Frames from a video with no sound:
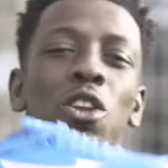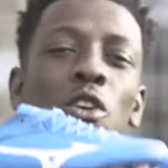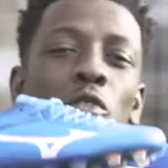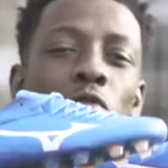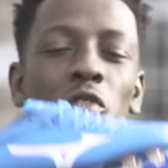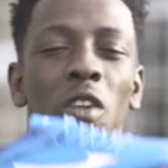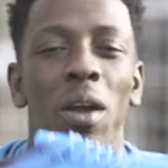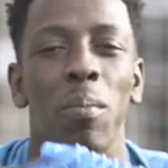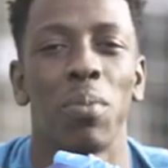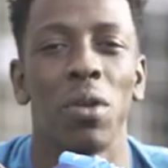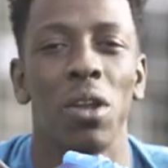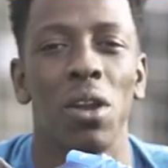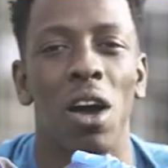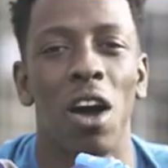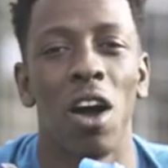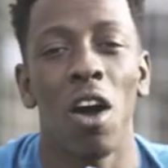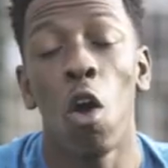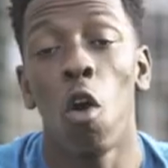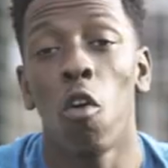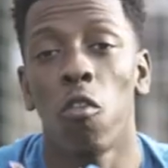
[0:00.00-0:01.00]
the
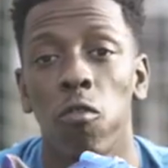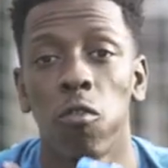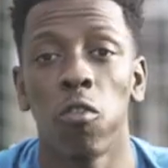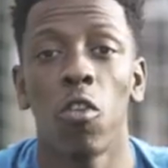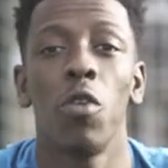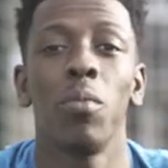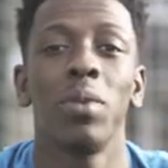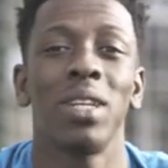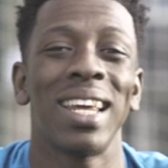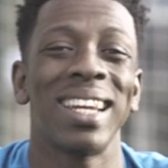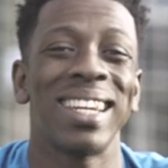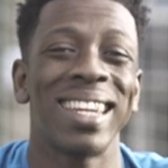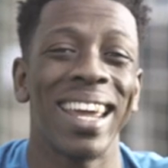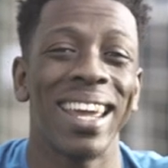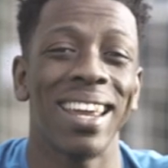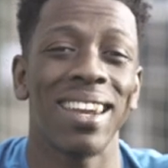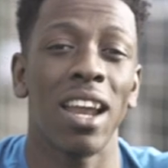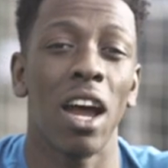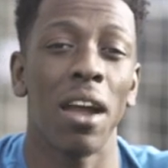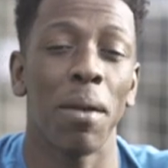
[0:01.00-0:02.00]
Rebula from the
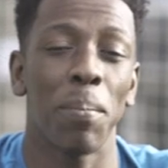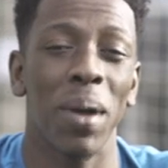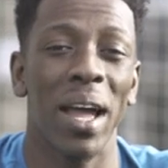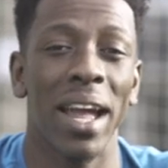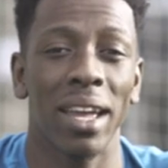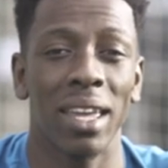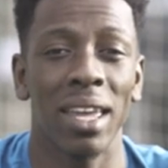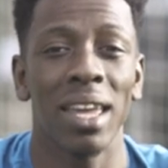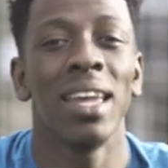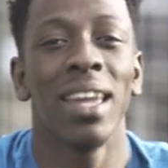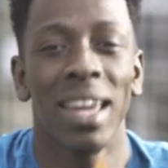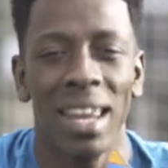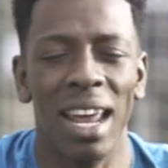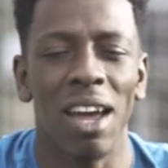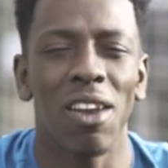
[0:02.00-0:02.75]
Day and Night Pack.